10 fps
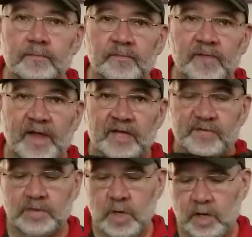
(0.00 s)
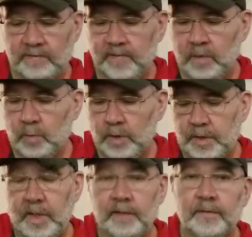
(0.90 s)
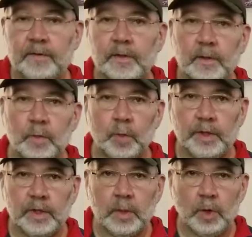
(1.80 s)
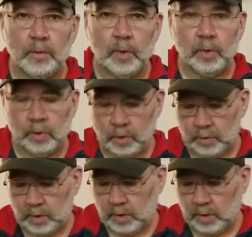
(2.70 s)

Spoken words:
flash photography and whatnot, the Woody Cocobolo,